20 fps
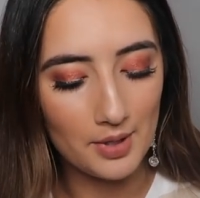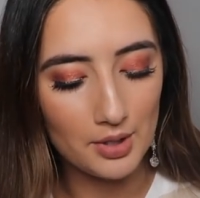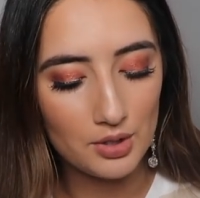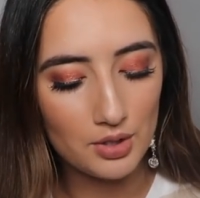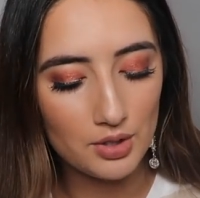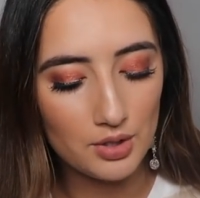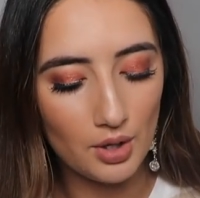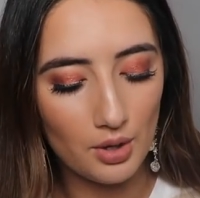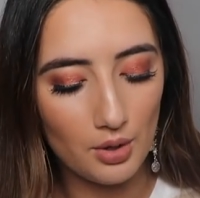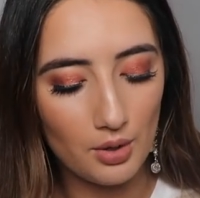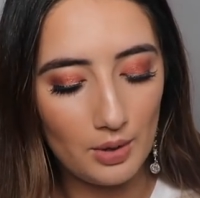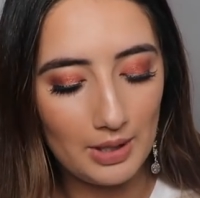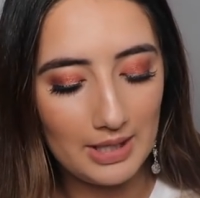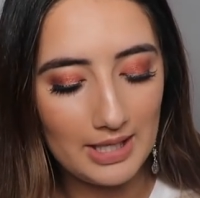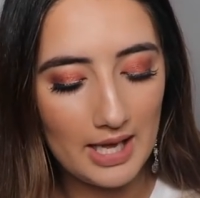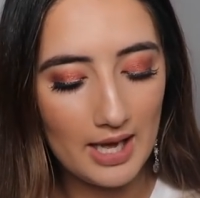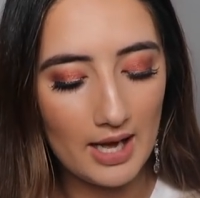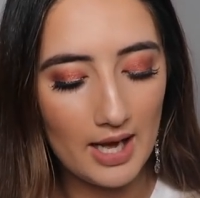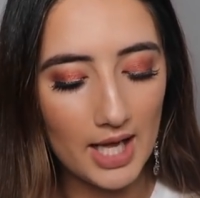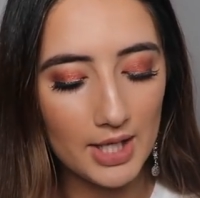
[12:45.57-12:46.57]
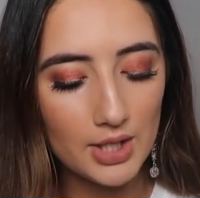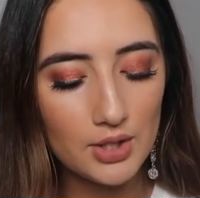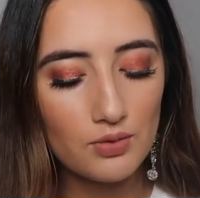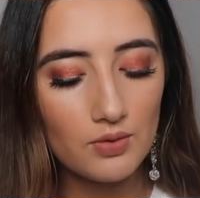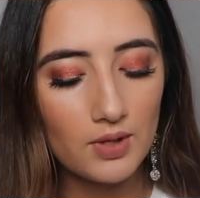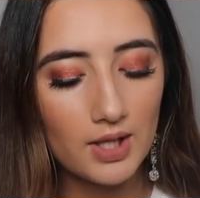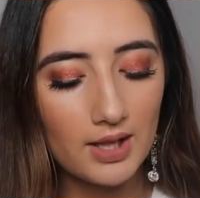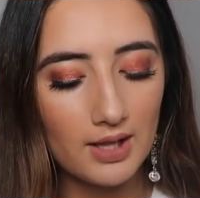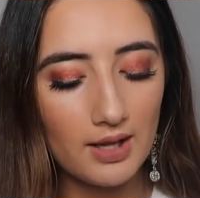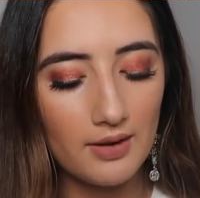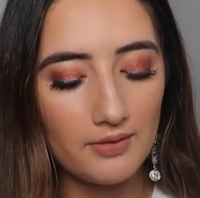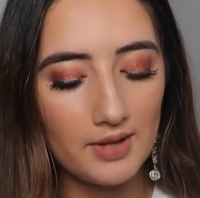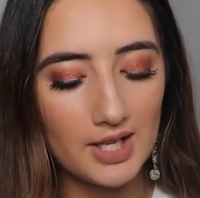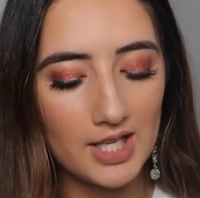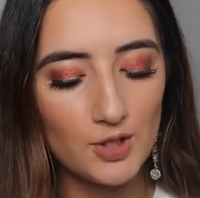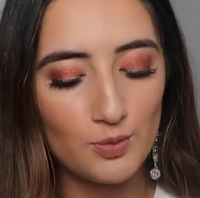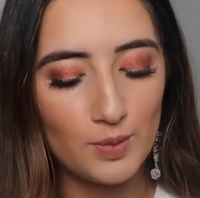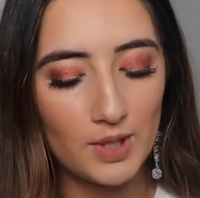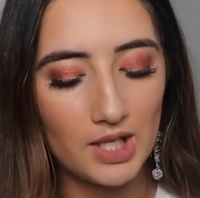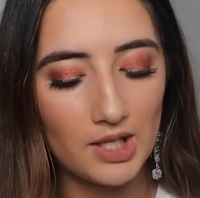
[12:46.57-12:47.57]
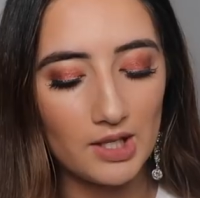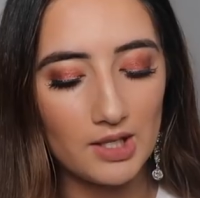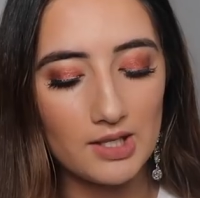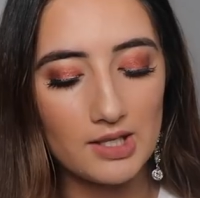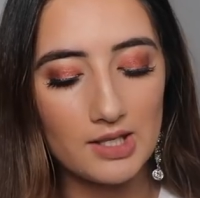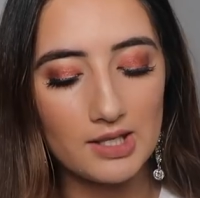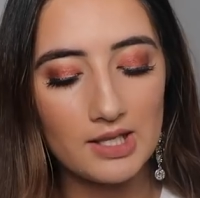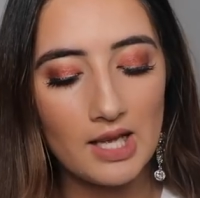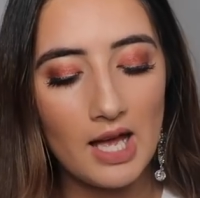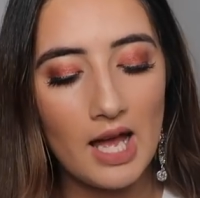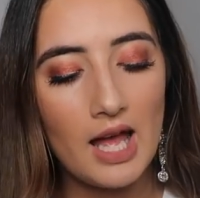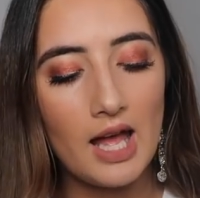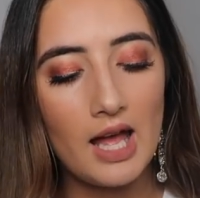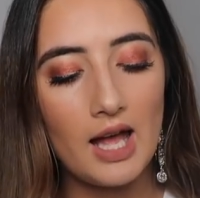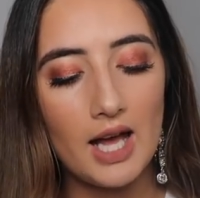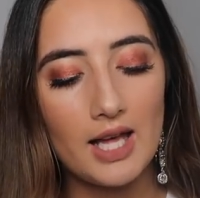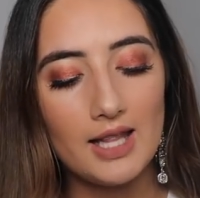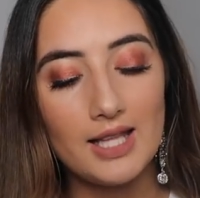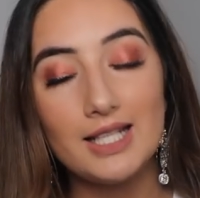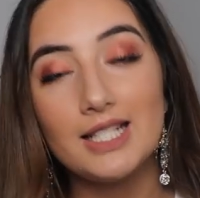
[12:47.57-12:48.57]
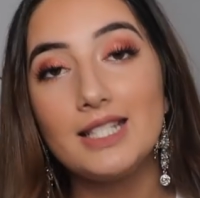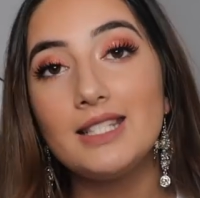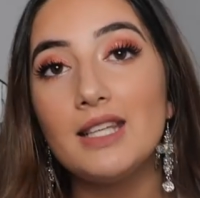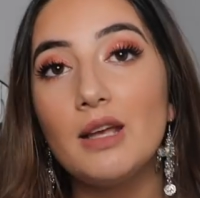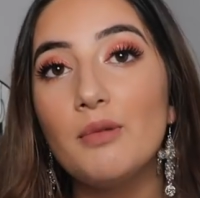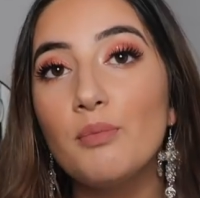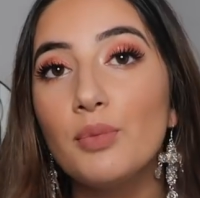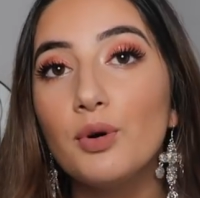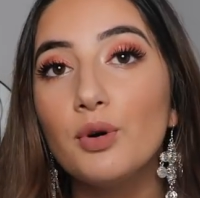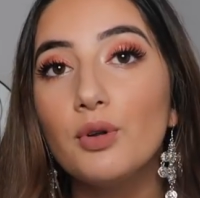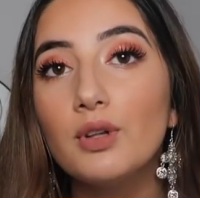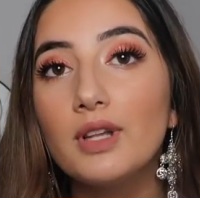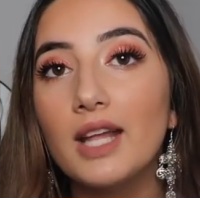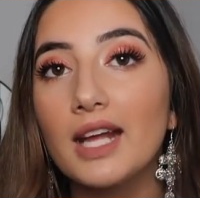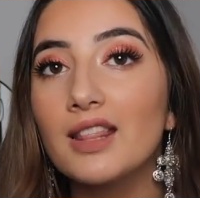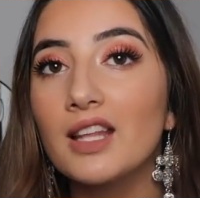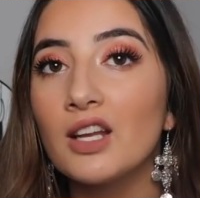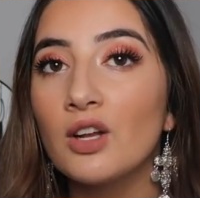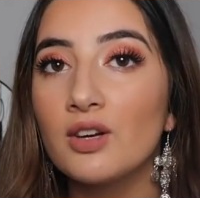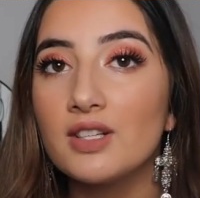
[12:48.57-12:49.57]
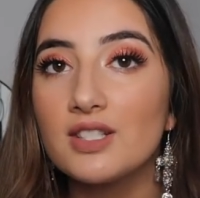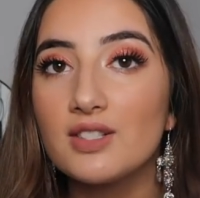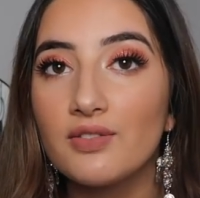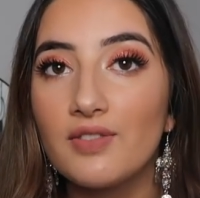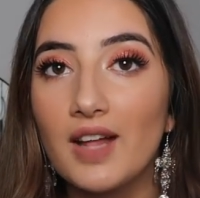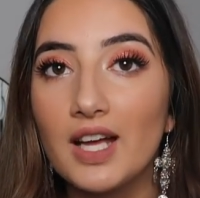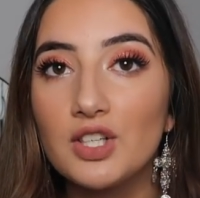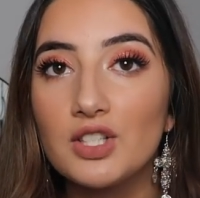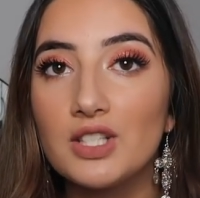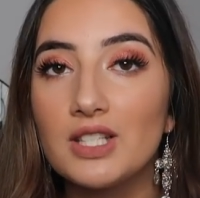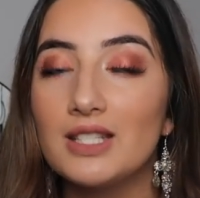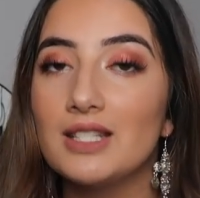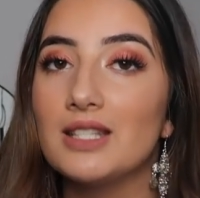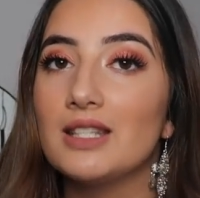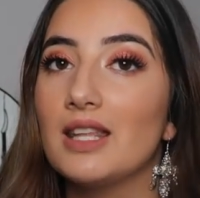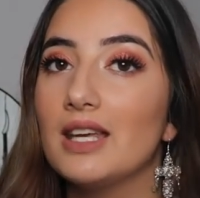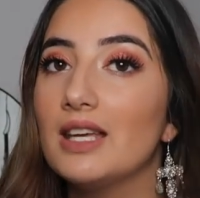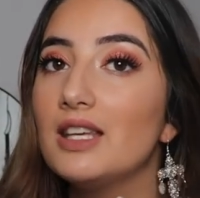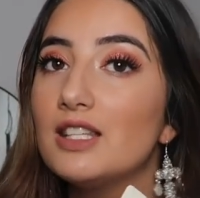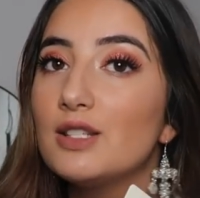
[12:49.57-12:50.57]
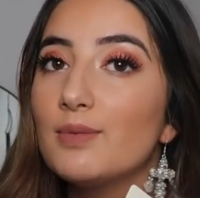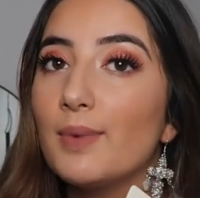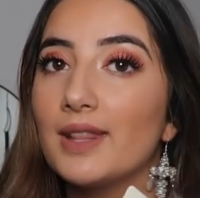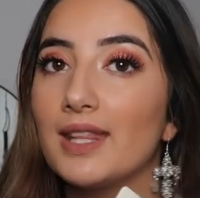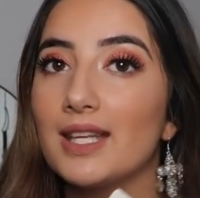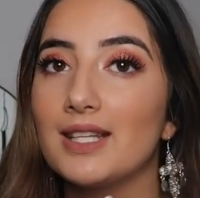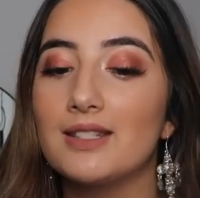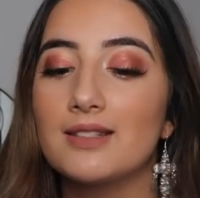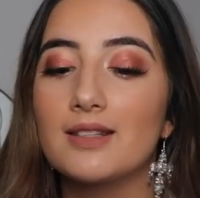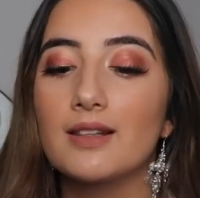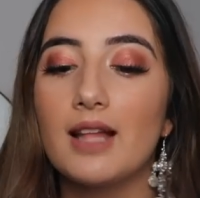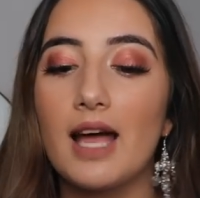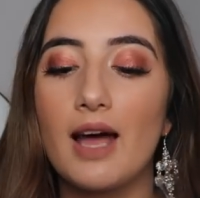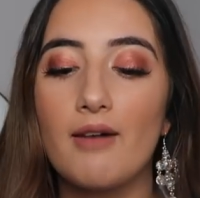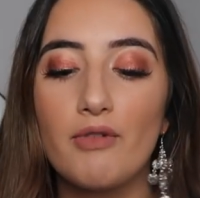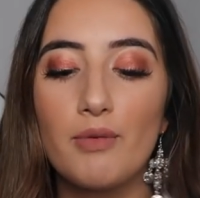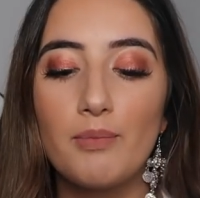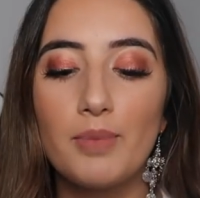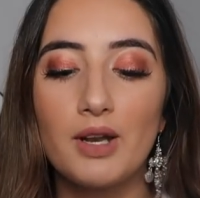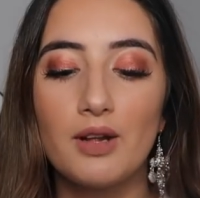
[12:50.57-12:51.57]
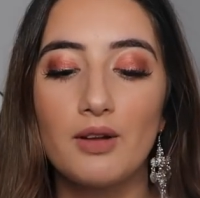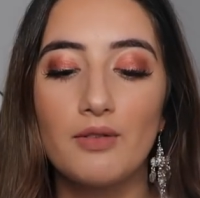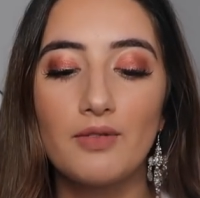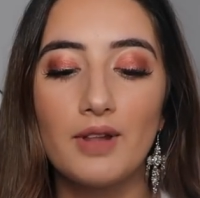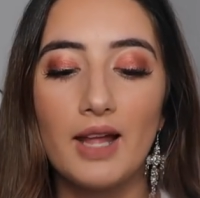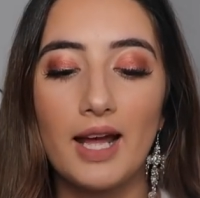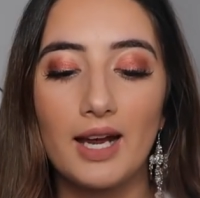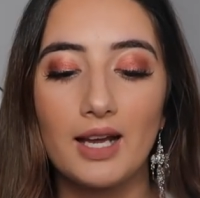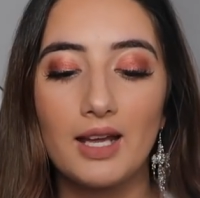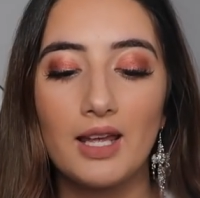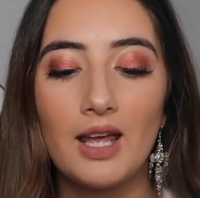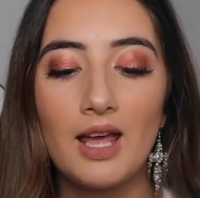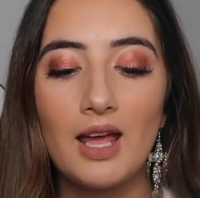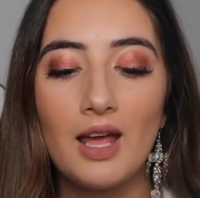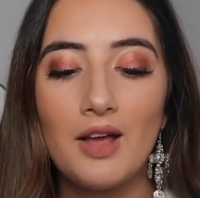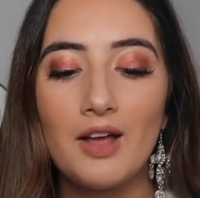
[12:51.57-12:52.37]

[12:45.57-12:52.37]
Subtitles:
So yeah, I just really love these because they're simple, like they're not as flashy as this, but they still have a bit of like